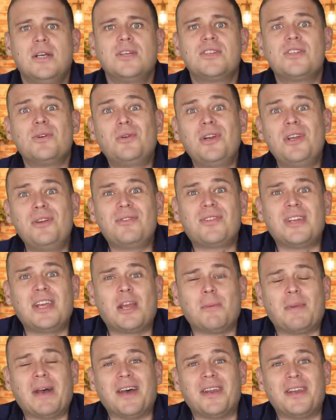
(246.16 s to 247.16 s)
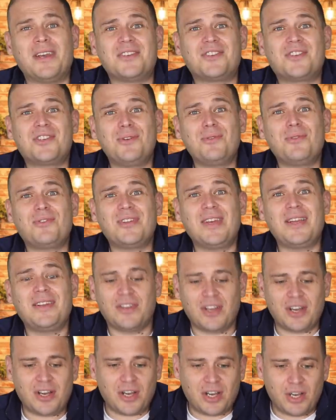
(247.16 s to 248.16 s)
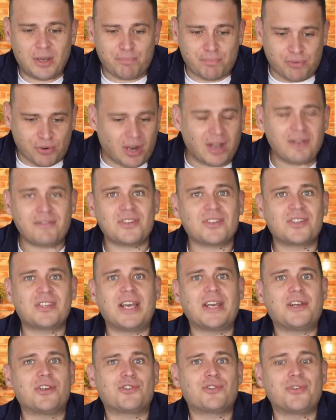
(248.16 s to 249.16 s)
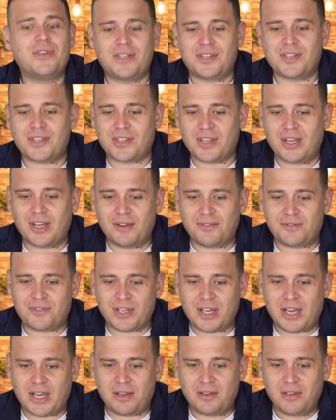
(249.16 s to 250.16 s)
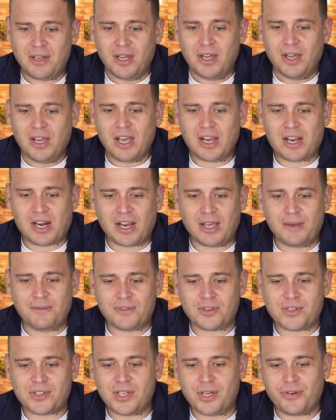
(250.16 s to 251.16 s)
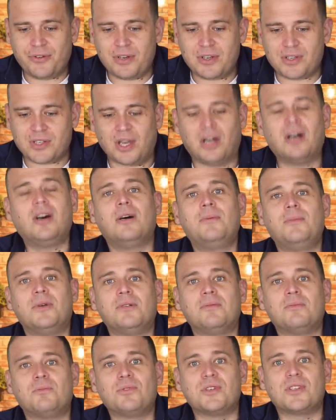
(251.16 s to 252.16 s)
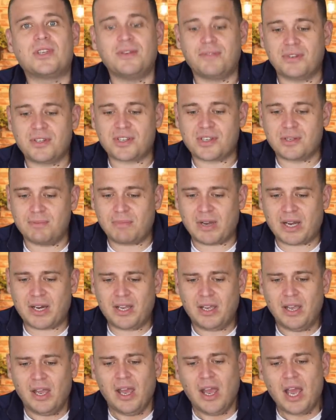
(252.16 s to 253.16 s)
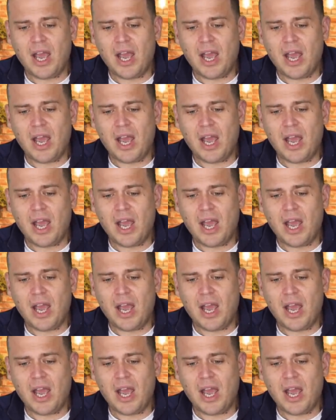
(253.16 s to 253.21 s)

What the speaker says: So what do you think about this? Do you think that her private secretary deserved a claim for serious harm and was given some money?